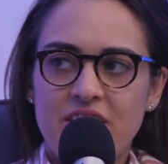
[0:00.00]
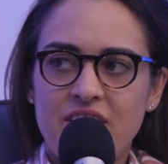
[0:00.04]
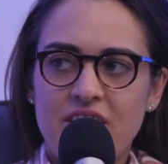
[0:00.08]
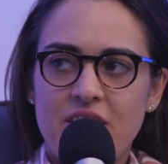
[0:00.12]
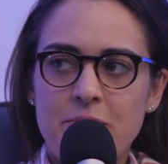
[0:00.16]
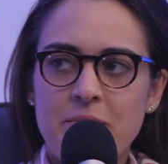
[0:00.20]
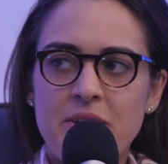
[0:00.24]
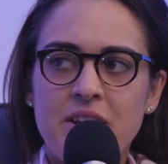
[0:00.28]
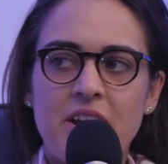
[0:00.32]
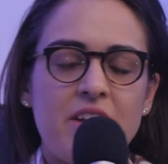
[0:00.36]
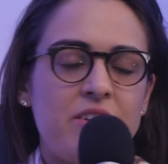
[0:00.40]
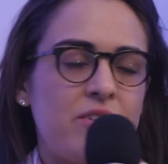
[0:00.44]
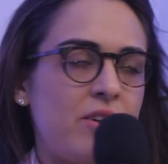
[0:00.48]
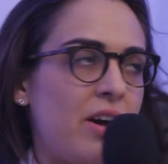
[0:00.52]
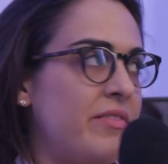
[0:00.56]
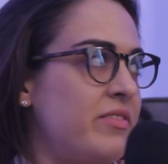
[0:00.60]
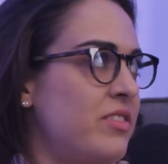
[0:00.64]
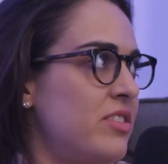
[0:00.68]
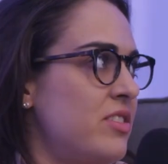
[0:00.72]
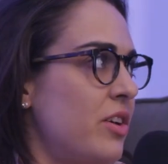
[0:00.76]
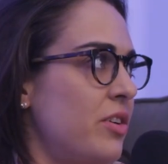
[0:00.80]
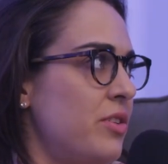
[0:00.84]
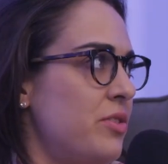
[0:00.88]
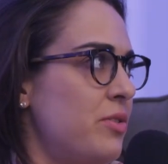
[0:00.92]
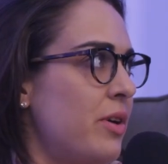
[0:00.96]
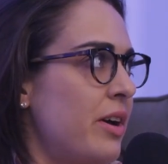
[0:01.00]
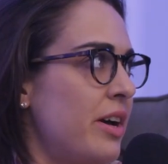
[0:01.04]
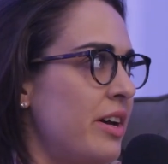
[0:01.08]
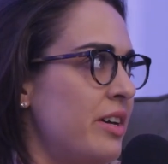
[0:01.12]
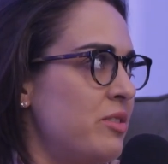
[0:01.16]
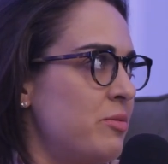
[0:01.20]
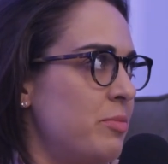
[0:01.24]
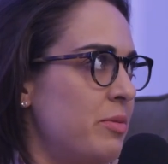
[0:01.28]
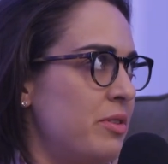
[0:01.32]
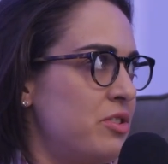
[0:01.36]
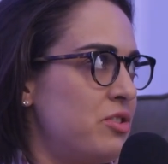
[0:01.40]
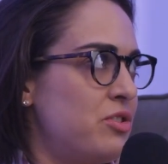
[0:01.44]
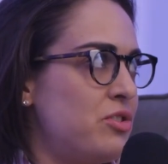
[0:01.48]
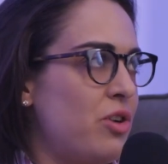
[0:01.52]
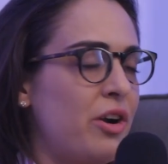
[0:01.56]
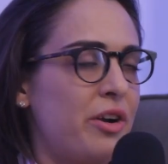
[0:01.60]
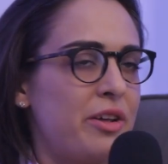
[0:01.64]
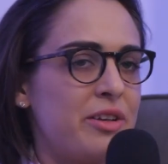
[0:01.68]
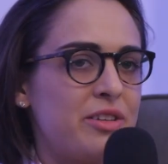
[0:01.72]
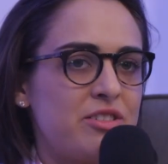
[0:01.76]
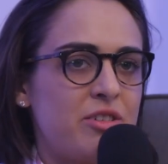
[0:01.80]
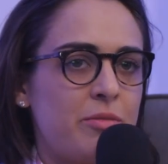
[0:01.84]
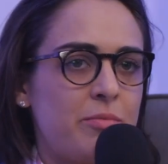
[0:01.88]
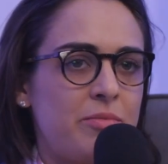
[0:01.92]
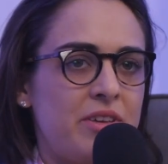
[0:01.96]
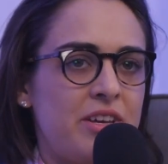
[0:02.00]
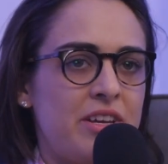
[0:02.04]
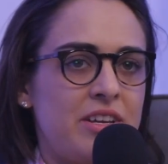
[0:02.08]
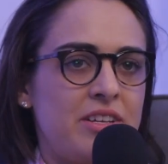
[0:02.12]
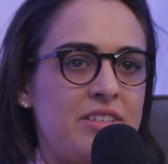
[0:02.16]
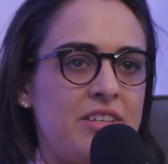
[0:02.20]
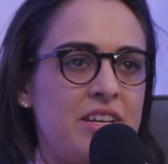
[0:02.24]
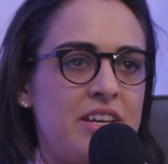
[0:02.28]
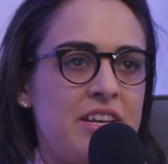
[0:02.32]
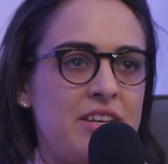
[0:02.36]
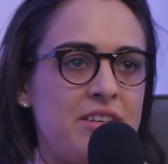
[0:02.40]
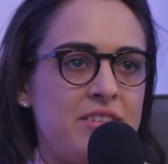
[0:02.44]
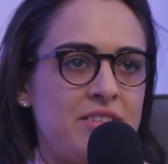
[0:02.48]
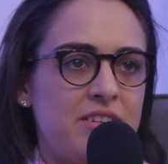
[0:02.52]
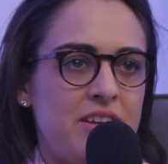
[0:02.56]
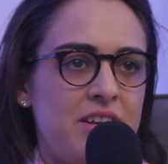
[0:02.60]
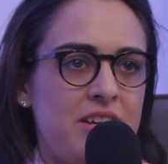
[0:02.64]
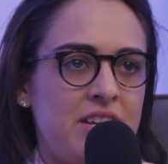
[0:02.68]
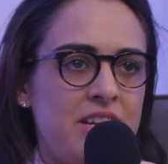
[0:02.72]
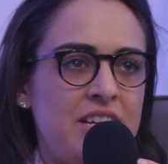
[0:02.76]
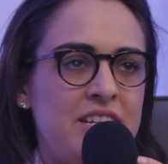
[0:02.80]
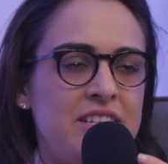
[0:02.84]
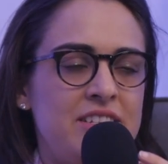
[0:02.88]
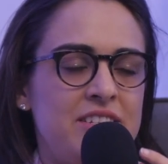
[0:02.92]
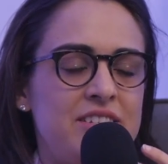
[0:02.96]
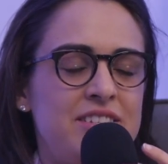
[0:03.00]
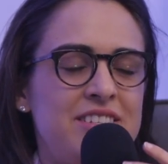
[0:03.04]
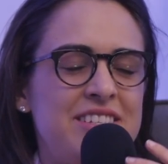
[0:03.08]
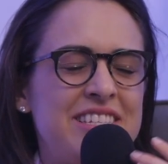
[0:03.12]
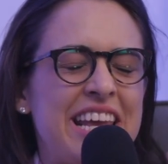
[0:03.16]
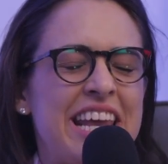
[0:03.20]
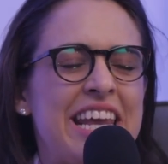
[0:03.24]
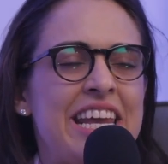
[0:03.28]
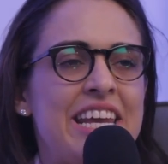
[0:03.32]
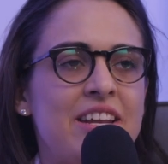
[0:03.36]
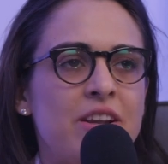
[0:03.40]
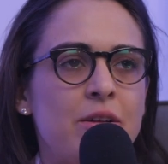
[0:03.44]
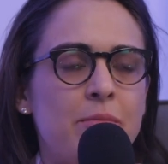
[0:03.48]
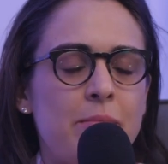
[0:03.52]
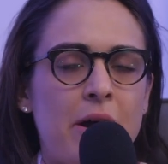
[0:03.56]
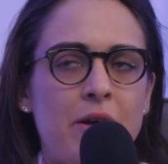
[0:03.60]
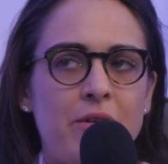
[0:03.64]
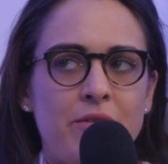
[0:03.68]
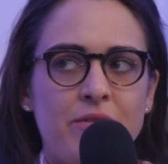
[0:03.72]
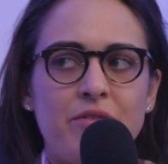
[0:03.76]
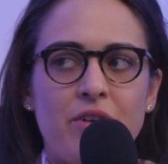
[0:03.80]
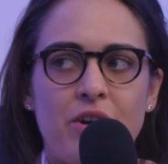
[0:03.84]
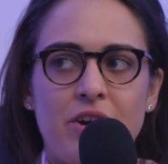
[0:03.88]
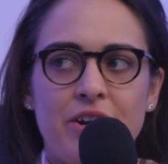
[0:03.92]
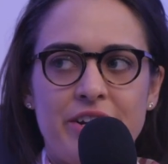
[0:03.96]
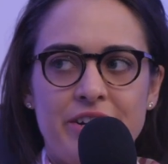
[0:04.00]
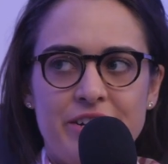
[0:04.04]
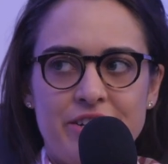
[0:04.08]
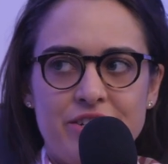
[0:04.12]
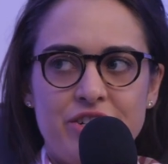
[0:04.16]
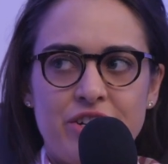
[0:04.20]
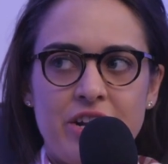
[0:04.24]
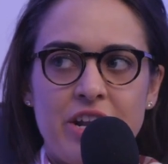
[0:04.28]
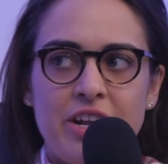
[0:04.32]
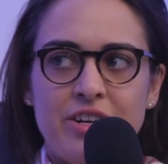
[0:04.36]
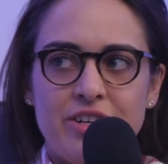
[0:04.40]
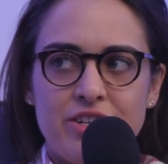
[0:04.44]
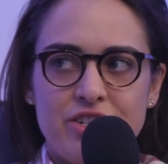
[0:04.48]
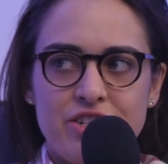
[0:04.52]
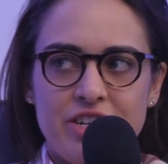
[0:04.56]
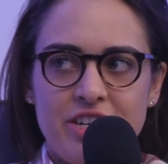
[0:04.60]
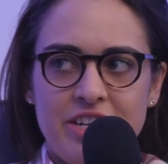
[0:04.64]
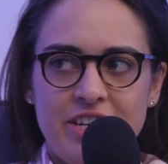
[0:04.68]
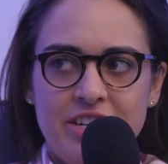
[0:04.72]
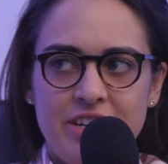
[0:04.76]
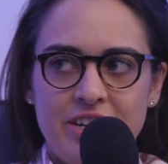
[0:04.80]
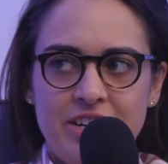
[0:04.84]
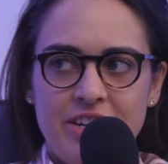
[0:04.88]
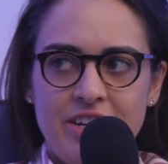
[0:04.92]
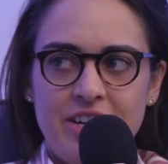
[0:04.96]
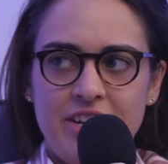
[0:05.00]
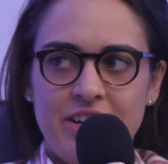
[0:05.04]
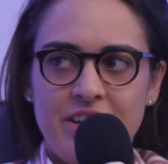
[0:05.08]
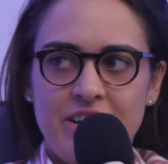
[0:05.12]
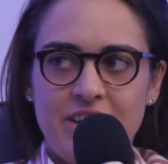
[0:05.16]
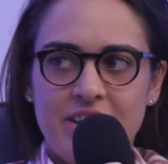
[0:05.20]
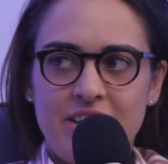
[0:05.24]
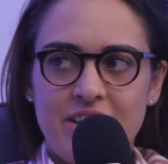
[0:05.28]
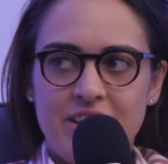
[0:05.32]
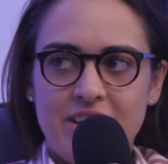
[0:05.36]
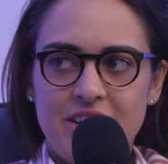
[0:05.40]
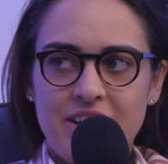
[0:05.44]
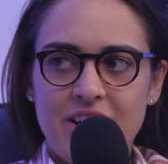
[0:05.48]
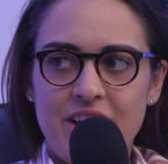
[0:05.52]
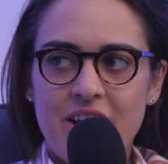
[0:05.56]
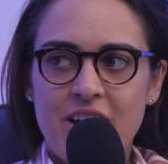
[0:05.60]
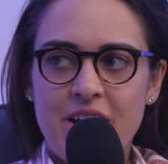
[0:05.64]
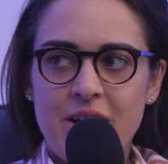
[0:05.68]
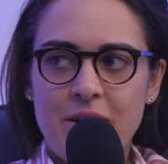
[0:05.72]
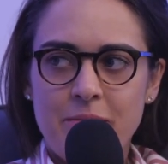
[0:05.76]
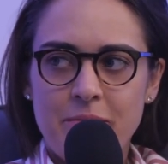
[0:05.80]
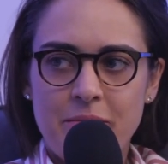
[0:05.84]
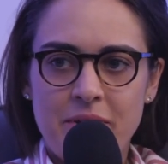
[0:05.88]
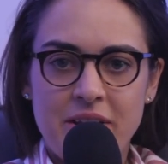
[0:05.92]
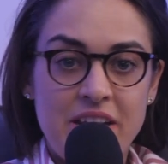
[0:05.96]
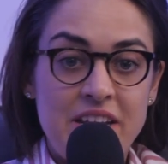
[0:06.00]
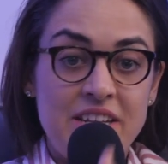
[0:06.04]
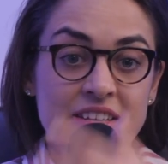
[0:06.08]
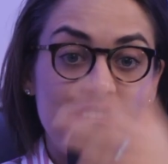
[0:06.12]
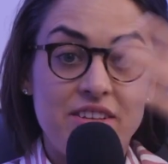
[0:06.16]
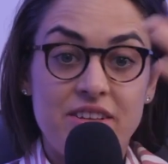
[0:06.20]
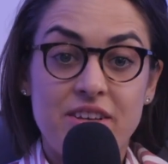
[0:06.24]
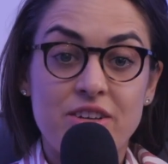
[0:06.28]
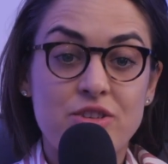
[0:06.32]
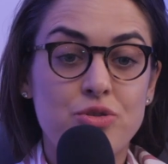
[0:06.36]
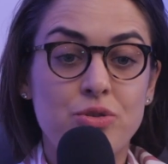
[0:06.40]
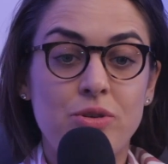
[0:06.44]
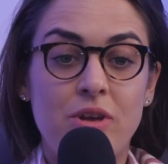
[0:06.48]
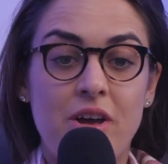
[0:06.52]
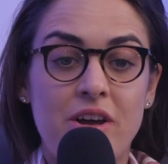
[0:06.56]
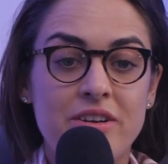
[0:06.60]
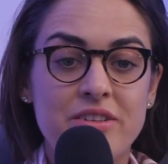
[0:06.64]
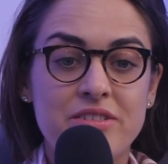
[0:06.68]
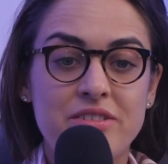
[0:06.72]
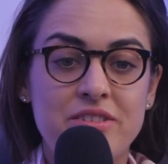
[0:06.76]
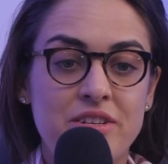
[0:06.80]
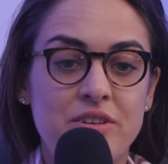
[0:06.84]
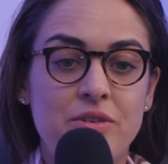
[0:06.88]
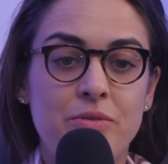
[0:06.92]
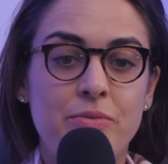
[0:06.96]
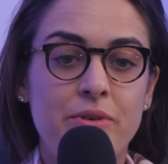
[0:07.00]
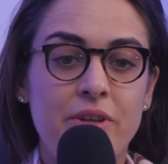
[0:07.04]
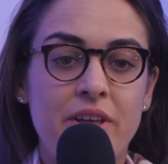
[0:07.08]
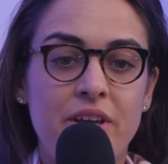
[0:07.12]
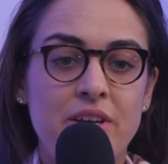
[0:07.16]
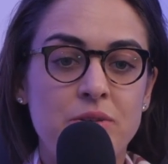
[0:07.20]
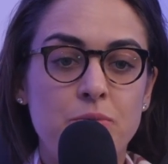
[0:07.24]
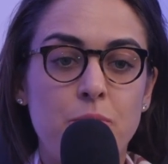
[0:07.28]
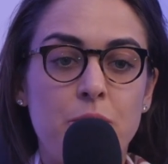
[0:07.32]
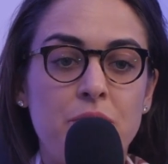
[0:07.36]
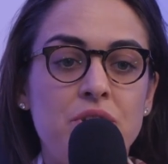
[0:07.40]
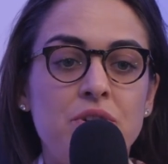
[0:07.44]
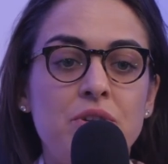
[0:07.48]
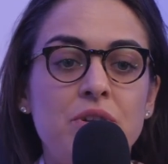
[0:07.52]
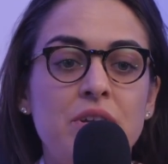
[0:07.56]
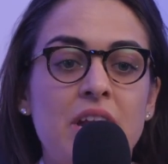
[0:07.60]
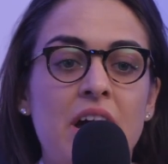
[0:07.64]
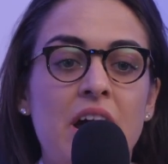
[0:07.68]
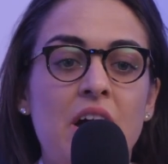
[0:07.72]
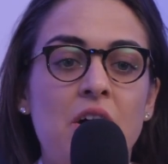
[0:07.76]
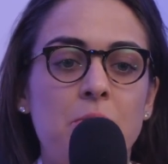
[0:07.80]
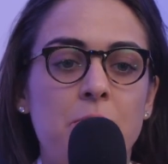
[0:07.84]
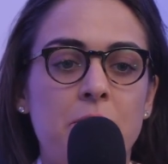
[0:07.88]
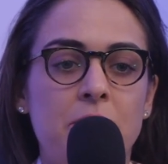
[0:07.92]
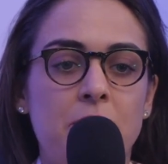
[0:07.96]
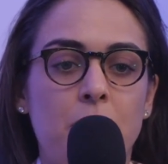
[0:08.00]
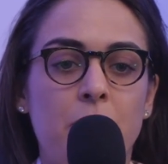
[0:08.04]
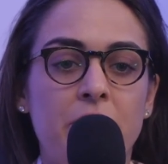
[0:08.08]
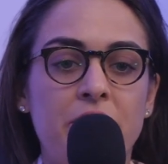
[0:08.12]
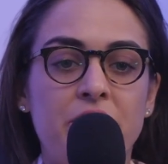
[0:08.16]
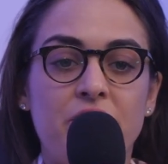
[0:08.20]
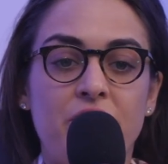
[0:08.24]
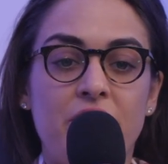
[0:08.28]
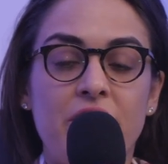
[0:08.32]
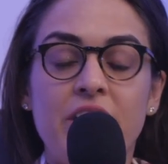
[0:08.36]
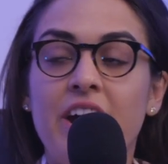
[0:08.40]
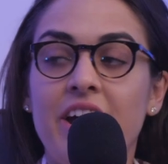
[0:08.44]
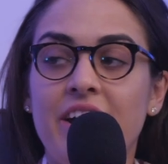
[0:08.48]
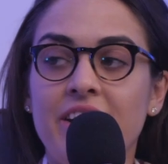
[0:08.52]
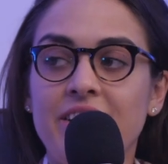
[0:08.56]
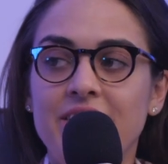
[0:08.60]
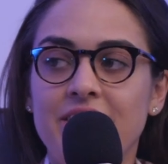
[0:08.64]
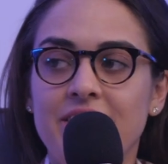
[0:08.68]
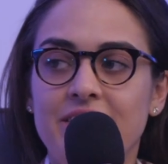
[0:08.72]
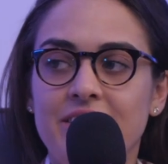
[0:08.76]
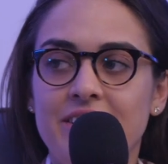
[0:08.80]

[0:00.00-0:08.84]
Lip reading: I mean, I don't have to tell you guys, but starting something takes an insane amount of courage and energy, and intellectual honesty to realize when you need help and what you're good at.